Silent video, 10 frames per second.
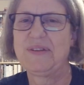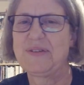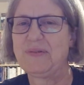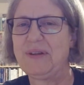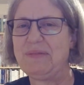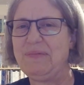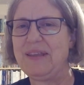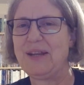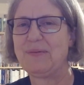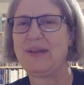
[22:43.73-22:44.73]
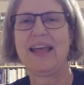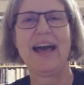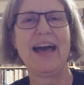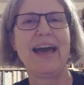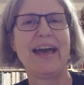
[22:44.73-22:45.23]
story. Anyway,
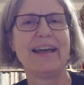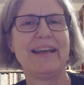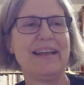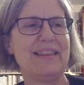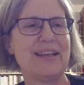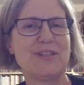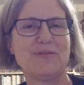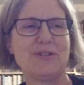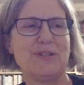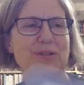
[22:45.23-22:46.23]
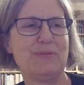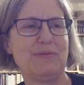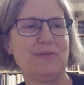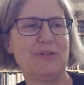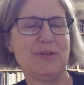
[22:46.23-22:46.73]
that's Virginia
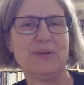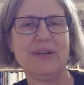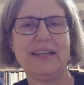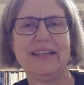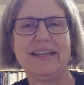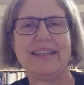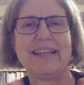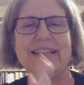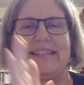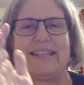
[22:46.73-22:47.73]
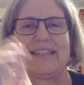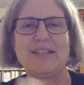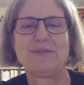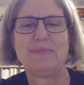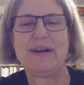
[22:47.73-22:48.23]
Woolf too. And that's it.
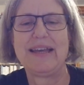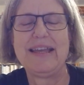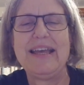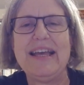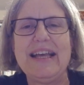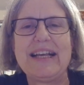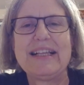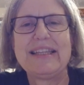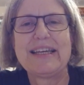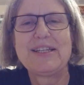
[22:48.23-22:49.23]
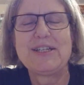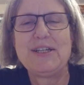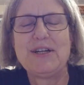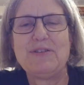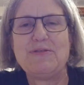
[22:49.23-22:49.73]
That's my
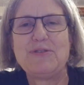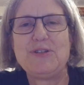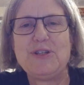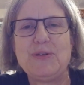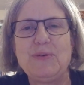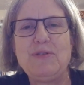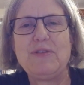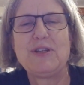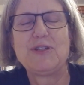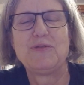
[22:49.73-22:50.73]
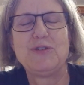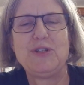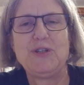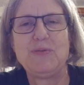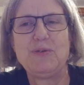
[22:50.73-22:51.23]
collection of Virginia Woolf. That is
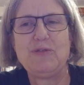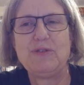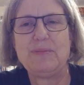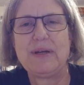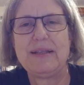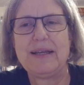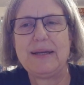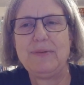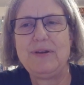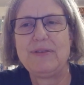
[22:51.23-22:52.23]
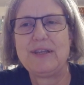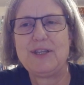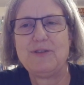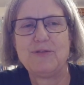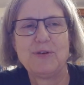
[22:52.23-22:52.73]
Virginia Woolf in my library. Thank
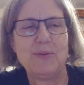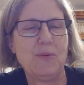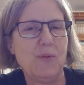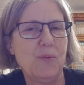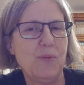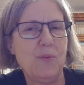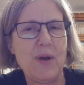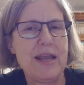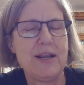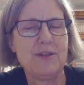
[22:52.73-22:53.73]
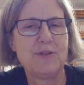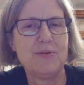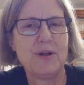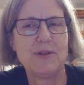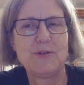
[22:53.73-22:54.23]
you for wading
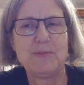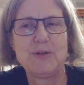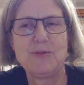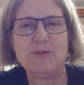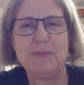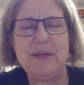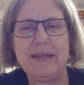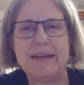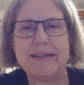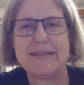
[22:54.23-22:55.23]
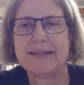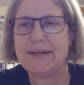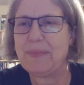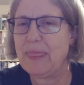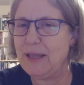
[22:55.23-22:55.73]
through all those books with me, and
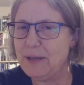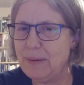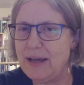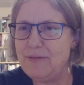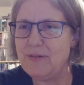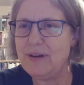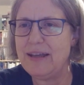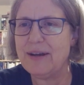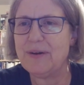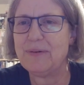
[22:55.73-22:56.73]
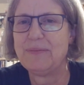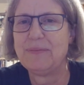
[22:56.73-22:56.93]
goodbye for now.